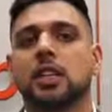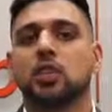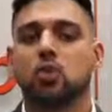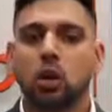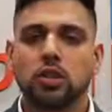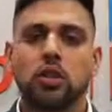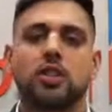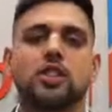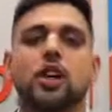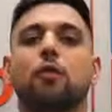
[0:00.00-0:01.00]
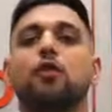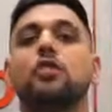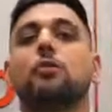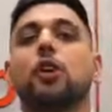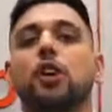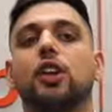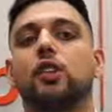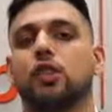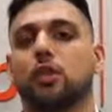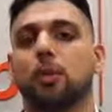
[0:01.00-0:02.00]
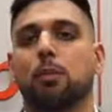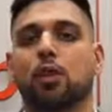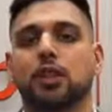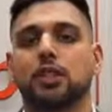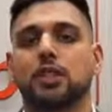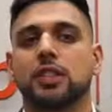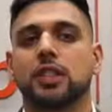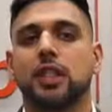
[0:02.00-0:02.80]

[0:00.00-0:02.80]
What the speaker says: So I'll start this off with some good news for employers.